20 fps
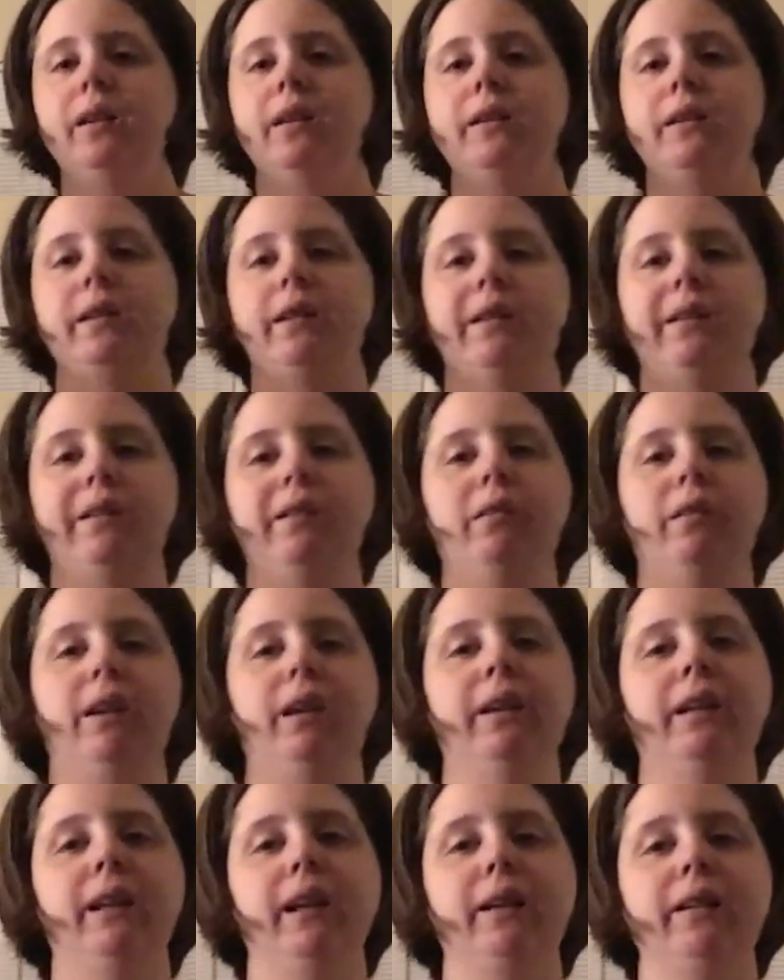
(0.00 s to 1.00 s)
so,
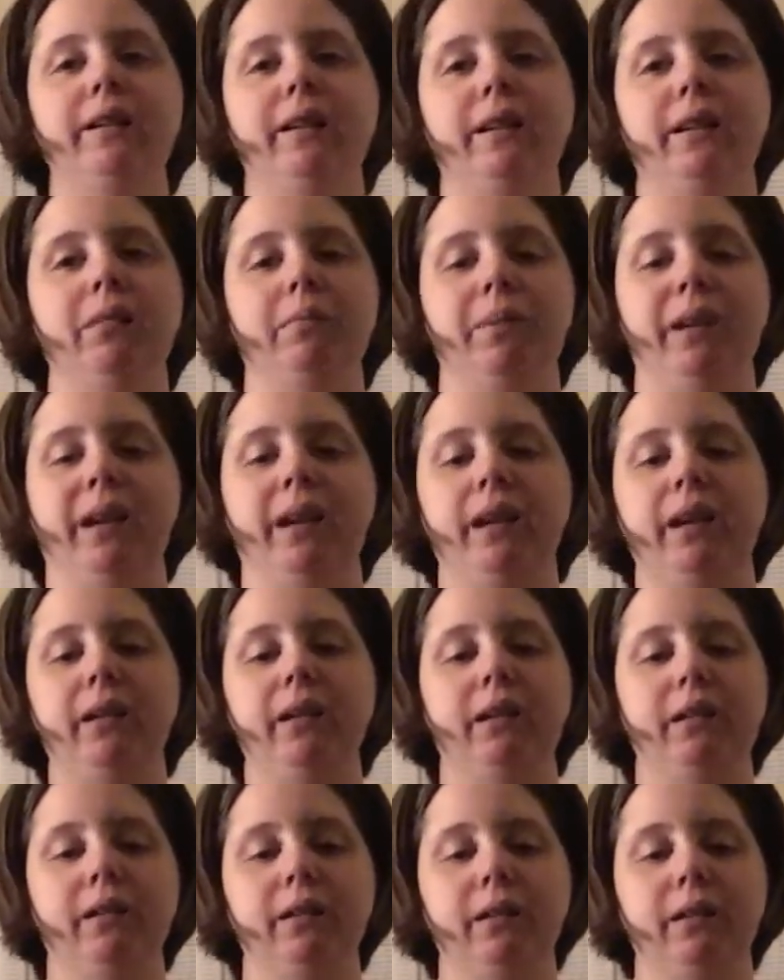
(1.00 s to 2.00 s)
on the outside of the
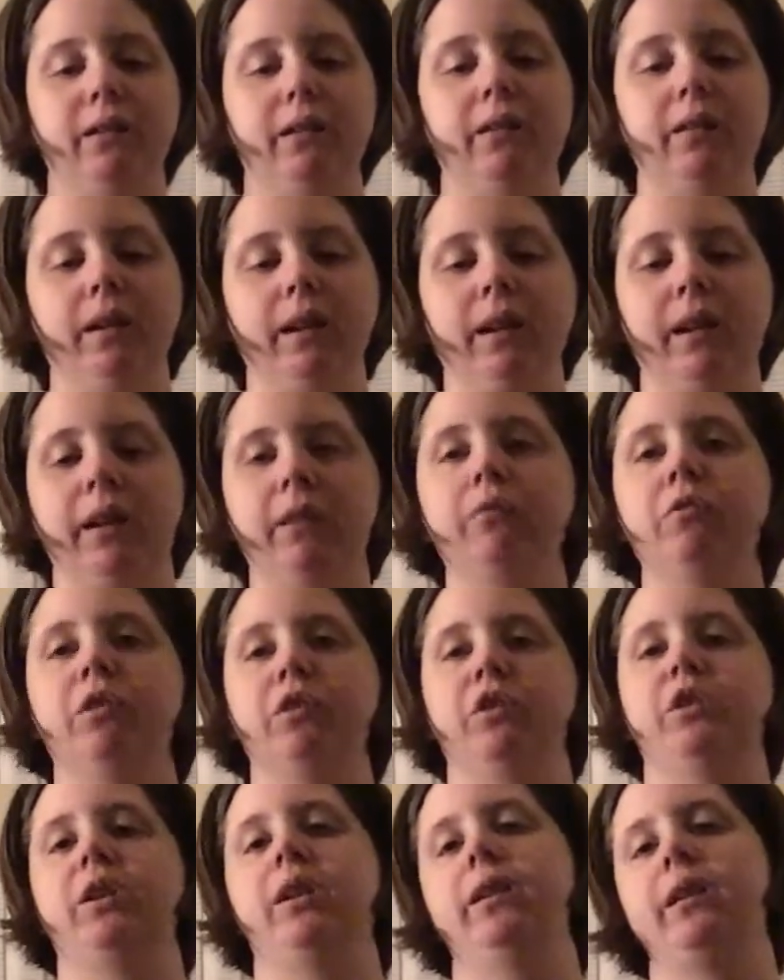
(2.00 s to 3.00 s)
bag, again, we'll
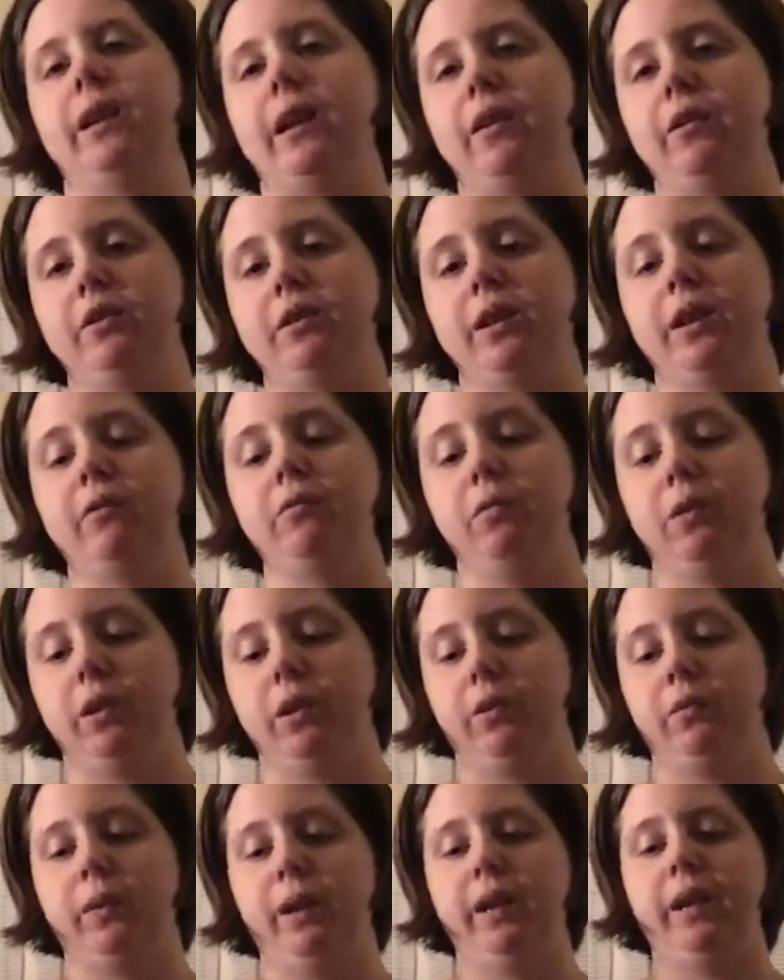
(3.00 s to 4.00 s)
start outside and
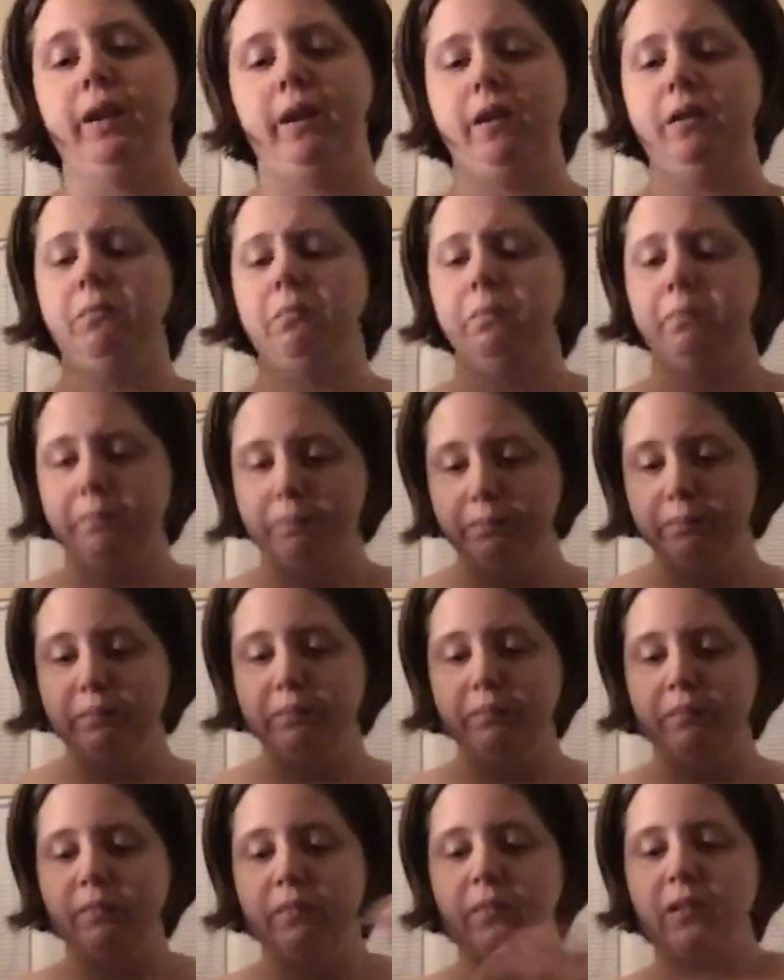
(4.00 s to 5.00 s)
work our way in.
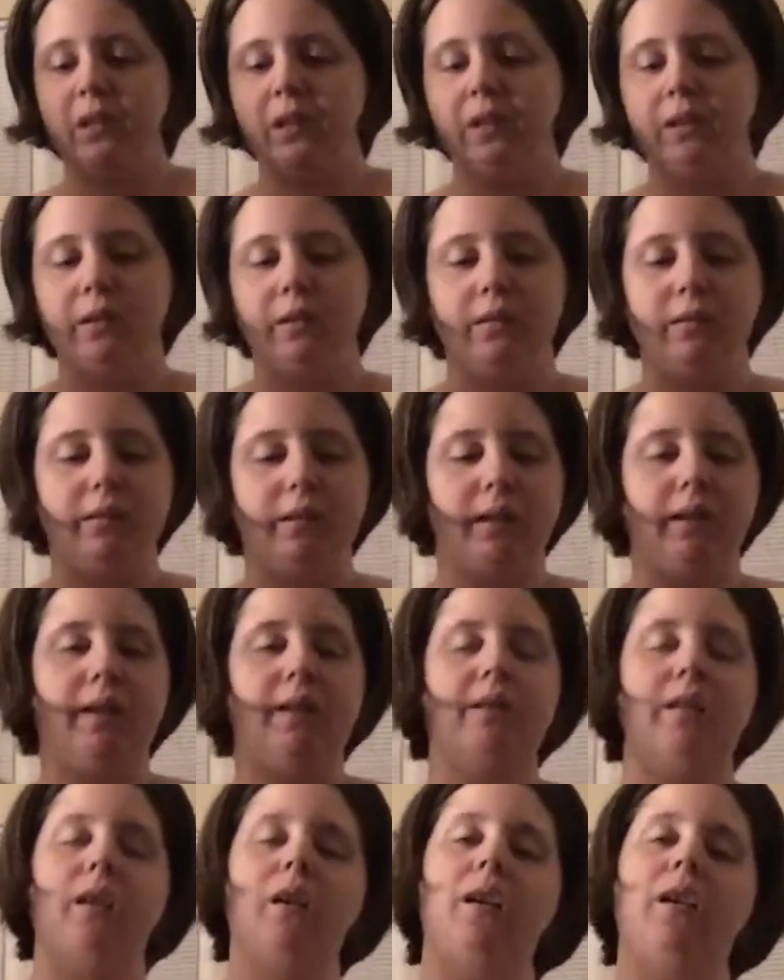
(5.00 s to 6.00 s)

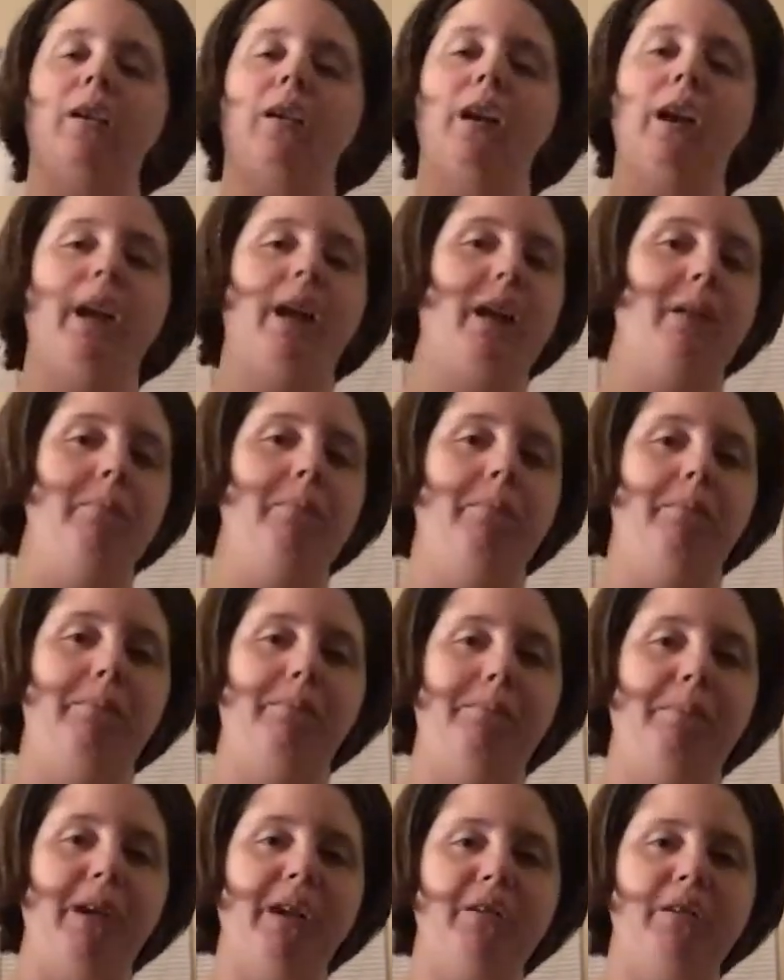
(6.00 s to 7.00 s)
There are a
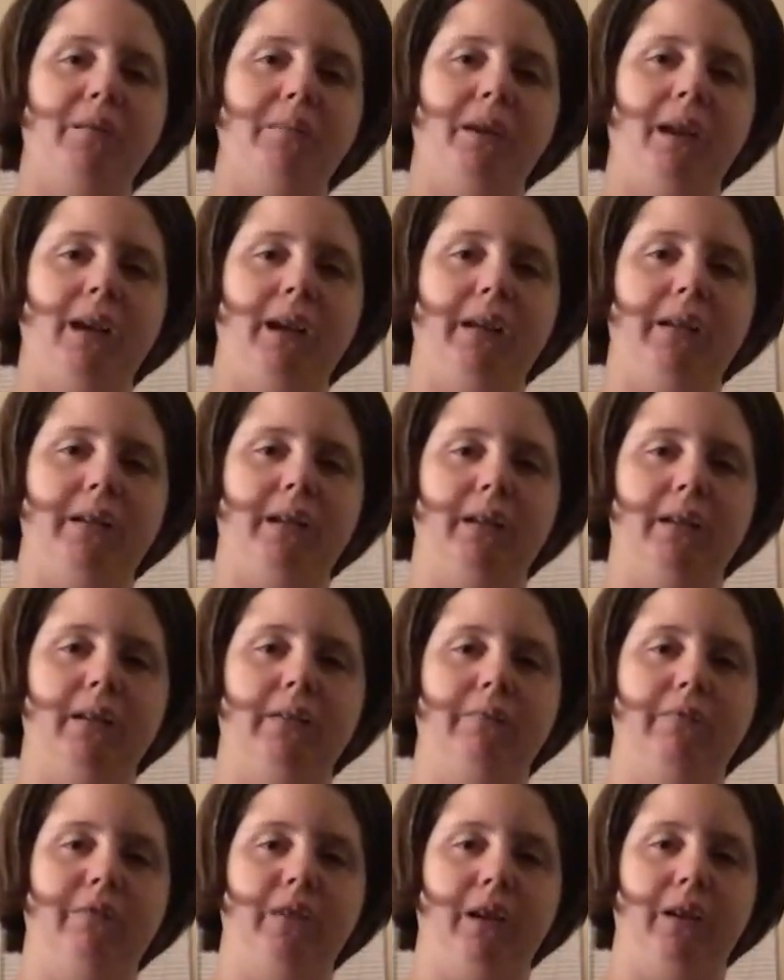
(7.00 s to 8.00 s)
bunch of pockets on
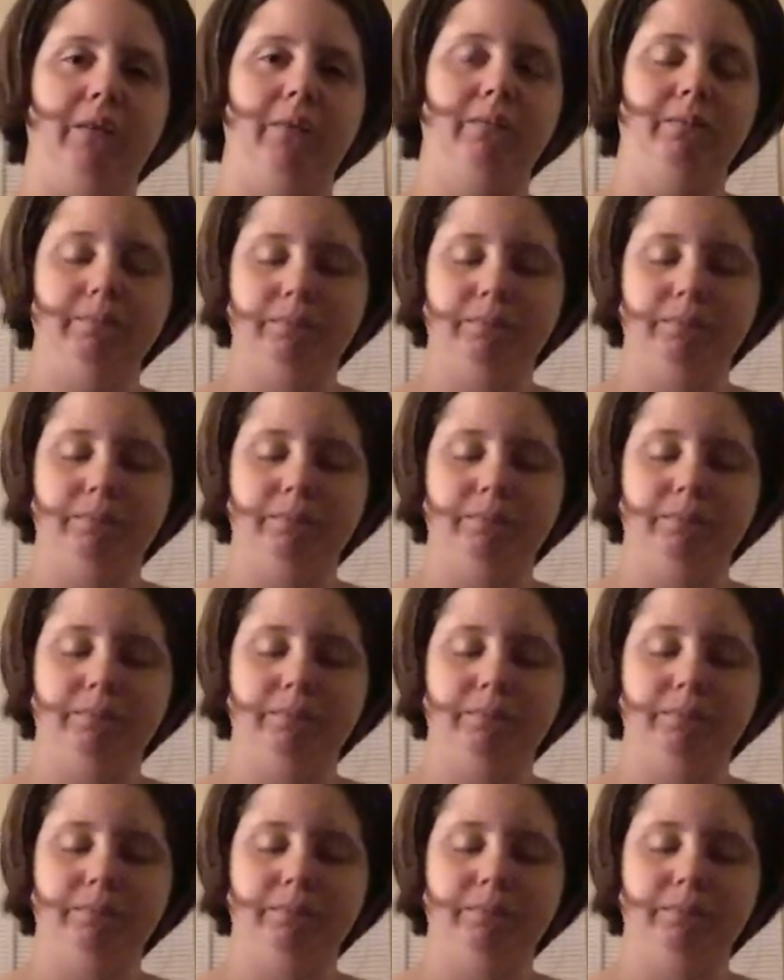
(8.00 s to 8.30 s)
the front.